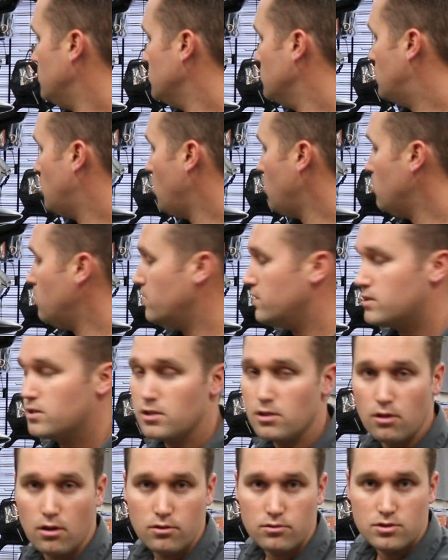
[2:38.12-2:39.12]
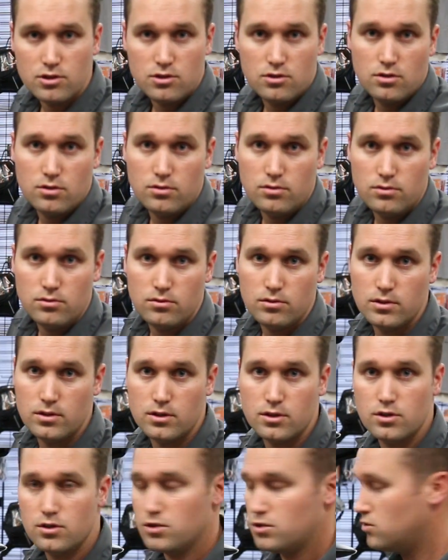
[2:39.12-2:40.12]
go as close to
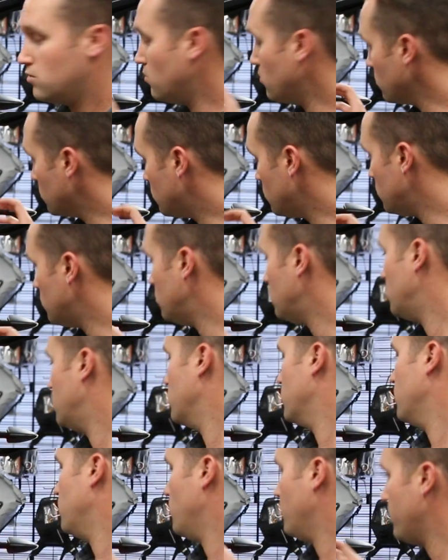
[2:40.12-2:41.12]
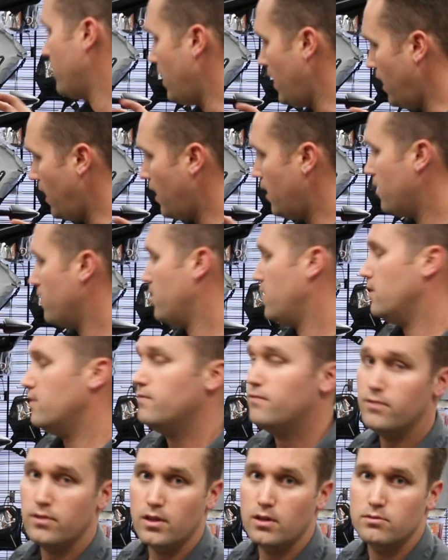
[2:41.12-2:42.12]
the snorkel or where the air
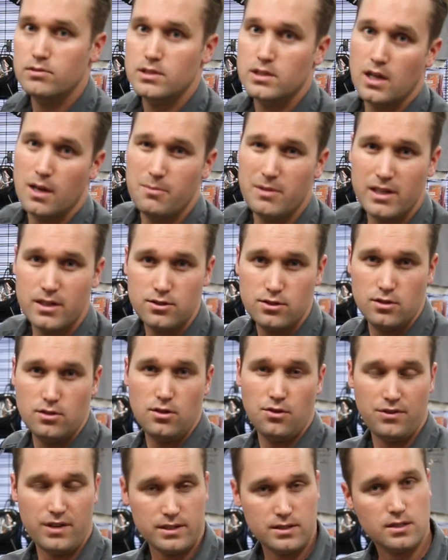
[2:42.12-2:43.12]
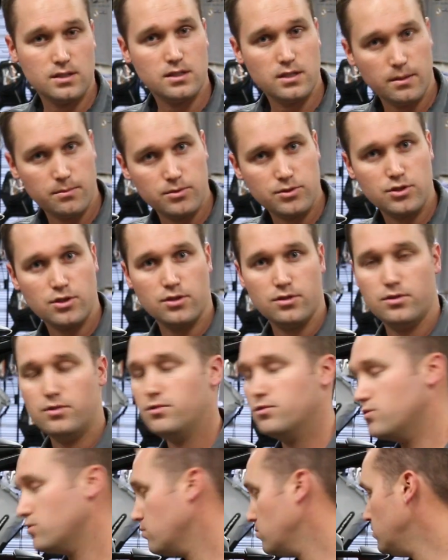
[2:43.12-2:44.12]
inflow is coming, because you know that's a temperature
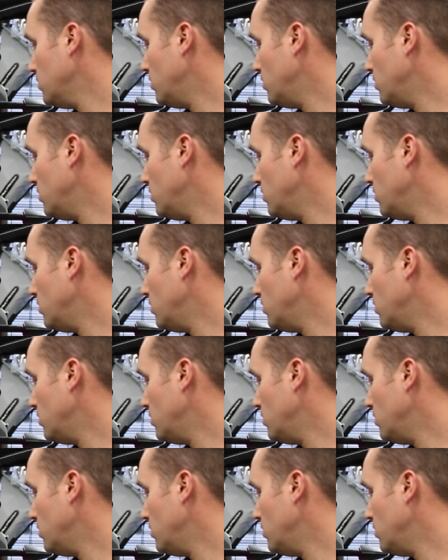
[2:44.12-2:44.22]
neutral